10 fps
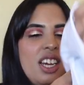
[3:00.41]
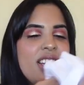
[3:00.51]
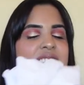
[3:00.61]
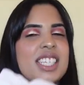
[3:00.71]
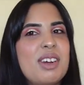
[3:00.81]

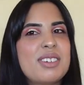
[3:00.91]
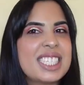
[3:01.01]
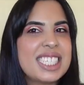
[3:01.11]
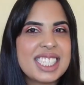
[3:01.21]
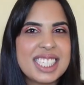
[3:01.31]
Because I
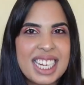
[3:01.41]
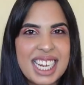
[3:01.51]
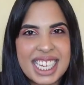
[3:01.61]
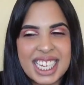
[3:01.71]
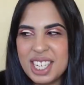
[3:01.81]
was just
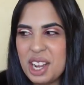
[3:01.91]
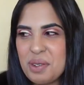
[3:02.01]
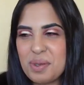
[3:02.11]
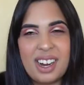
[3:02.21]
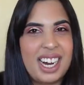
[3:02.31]
like, you
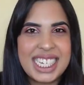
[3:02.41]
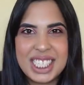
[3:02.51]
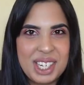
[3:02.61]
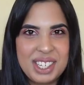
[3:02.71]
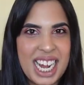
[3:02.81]
know what, I
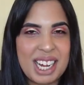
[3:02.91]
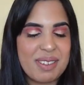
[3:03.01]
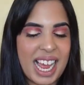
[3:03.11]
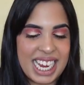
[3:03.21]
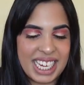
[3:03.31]
don't
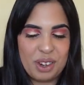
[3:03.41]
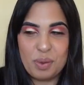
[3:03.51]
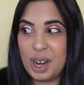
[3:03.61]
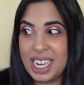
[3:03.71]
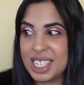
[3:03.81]
have any
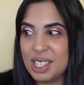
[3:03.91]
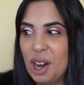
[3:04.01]
white